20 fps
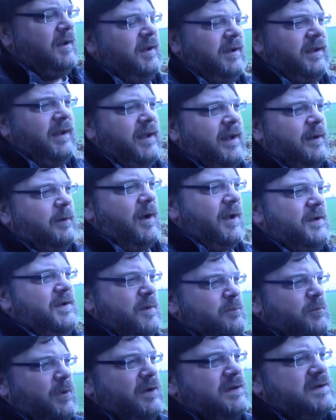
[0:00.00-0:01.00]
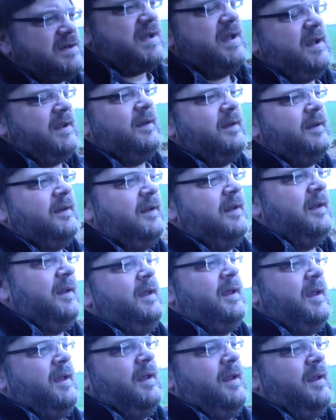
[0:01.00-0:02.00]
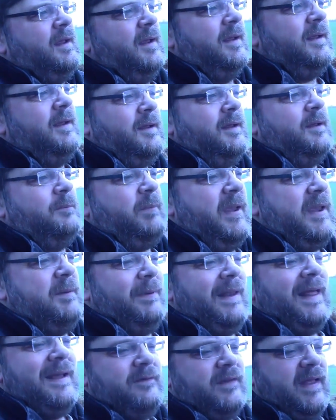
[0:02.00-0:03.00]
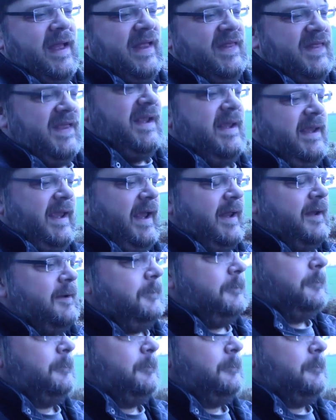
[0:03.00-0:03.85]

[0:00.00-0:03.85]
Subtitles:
you know, I don't want people out there thinking